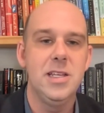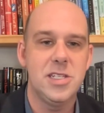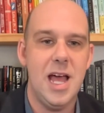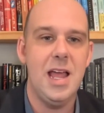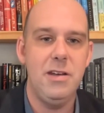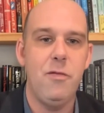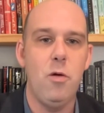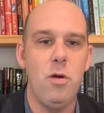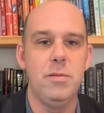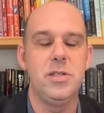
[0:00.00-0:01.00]
signed
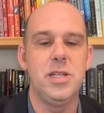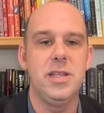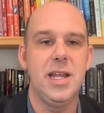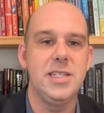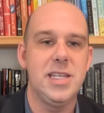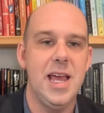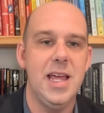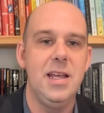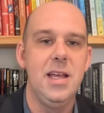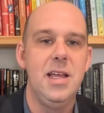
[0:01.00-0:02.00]
forms that
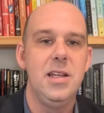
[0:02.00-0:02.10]
said,